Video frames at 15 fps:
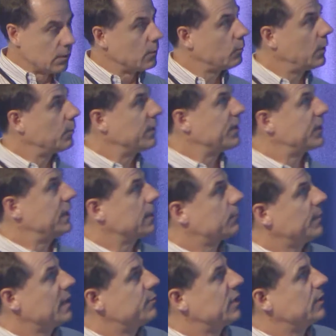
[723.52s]
What we think
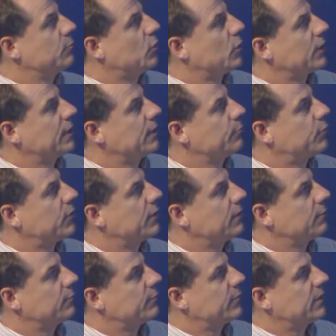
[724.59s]
might be a
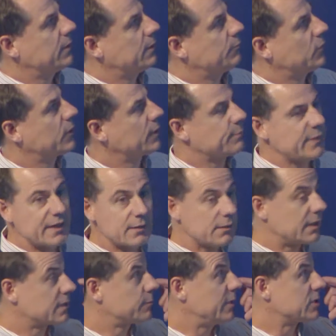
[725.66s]
better
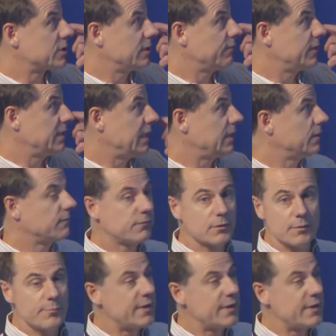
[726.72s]
expression of the data for